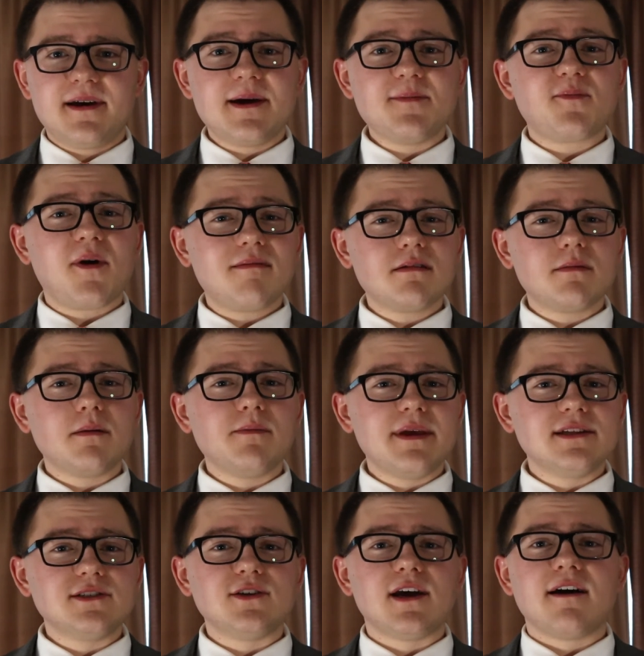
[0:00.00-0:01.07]
it probably
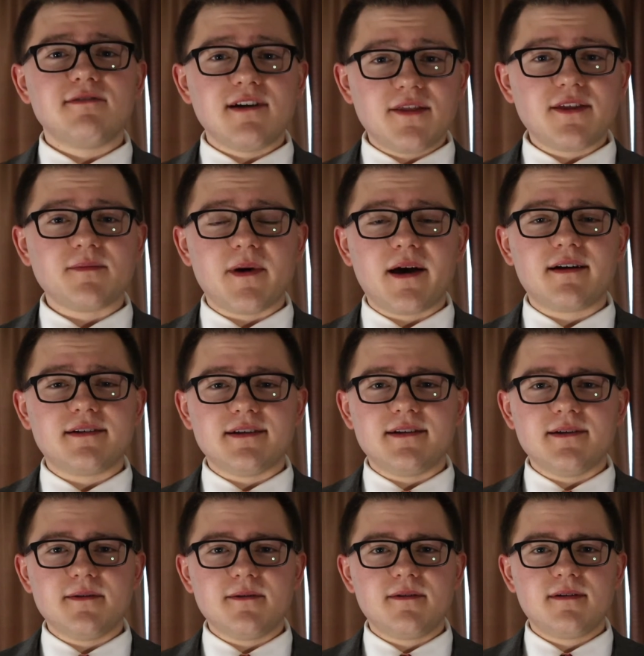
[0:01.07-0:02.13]
means you have nothing better to
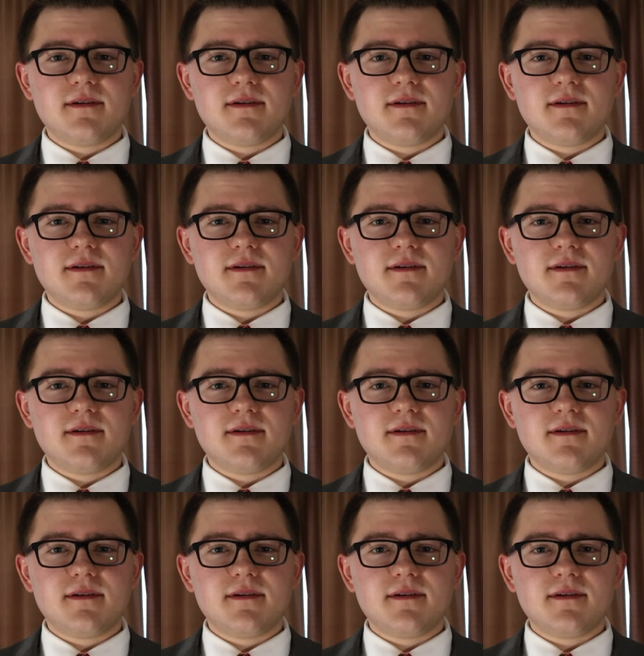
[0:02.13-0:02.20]
do.